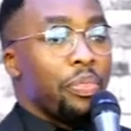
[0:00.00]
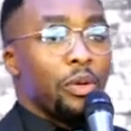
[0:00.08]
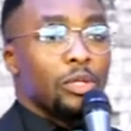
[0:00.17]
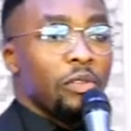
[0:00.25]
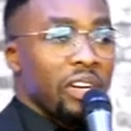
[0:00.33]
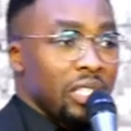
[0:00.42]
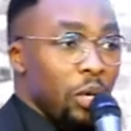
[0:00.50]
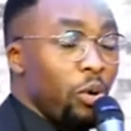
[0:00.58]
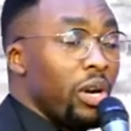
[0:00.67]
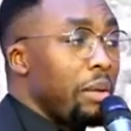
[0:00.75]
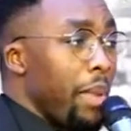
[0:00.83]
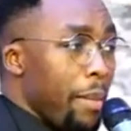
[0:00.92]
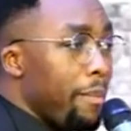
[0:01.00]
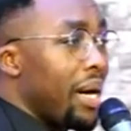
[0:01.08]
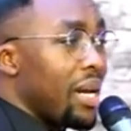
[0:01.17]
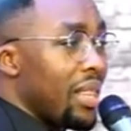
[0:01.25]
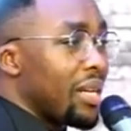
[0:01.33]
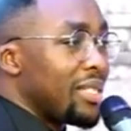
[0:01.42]
those of us who remembered
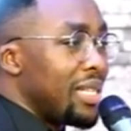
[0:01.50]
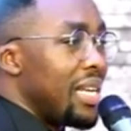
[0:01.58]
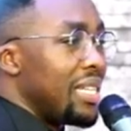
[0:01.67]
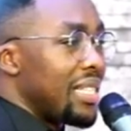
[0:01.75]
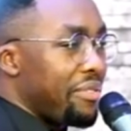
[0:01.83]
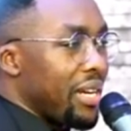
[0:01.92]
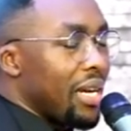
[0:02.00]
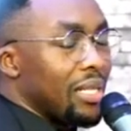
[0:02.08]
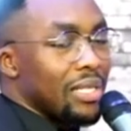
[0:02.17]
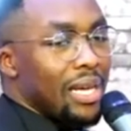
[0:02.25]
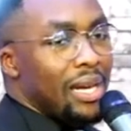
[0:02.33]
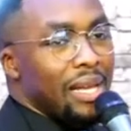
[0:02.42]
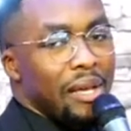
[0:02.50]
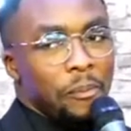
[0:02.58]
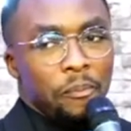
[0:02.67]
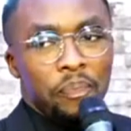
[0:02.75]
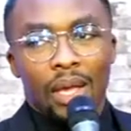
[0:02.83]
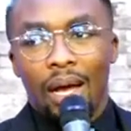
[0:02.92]
that today is African Sunday.
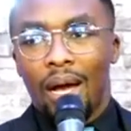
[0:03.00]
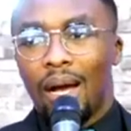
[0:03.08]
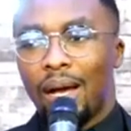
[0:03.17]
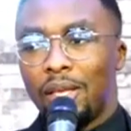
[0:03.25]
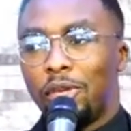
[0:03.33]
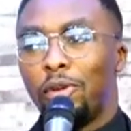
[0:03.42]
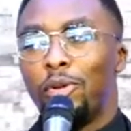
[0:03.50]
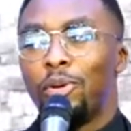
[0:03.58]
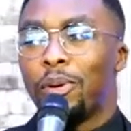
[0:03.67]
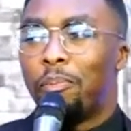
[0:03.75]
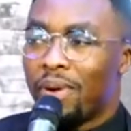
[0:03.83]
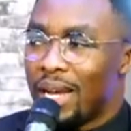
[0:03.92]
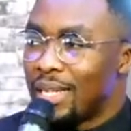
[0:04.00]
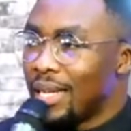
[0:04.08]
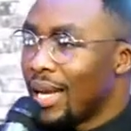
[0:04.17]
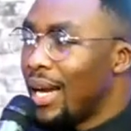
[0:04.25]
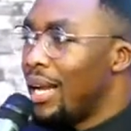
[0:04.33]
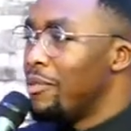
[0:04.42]
Uh, you look bright and
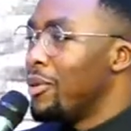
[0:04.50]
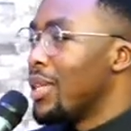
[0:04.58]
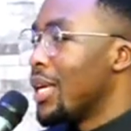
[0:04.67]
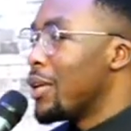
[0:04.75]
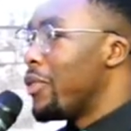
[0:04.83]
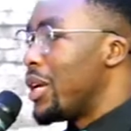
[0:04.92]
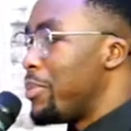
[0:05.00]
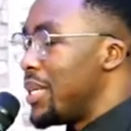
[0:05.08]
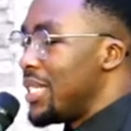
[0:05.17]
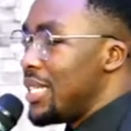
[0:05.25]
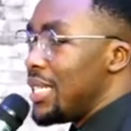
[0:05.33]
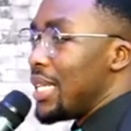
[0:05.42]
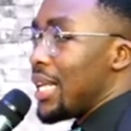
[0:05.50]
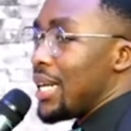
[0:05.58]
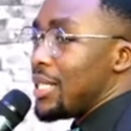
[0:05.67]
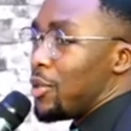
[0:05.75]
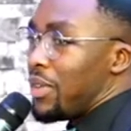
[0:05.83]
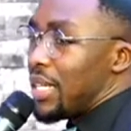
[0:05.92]
colorful. Thank you for representing the
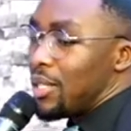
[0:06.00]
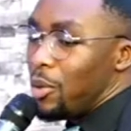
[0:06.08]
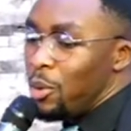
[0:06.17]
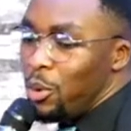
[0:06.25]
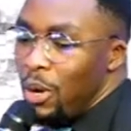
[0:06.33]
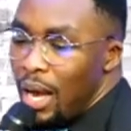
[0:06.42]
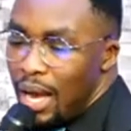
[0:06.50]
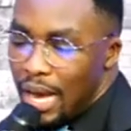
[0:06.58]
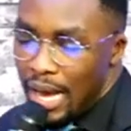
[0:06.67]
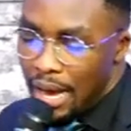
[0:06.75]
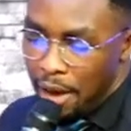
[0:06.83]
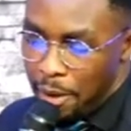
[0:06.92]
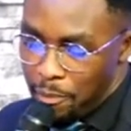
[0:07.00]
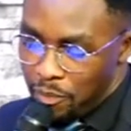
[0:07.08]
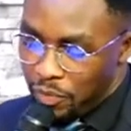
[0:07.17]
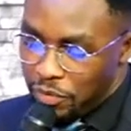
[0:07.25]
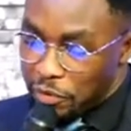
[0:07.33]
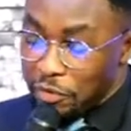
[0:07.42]
rest of us who, um,
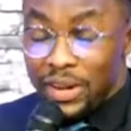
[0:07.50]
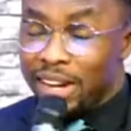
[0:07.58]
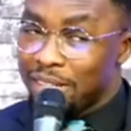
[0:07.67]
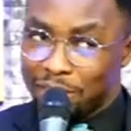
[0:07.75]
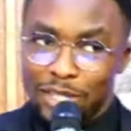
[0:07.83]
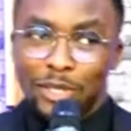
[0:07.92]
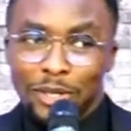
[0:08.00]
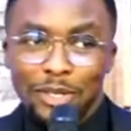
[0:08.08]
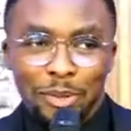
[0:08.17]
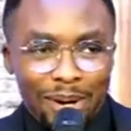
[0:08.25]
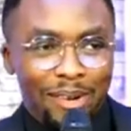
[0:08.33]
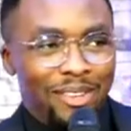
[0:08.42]
for various reasons, were not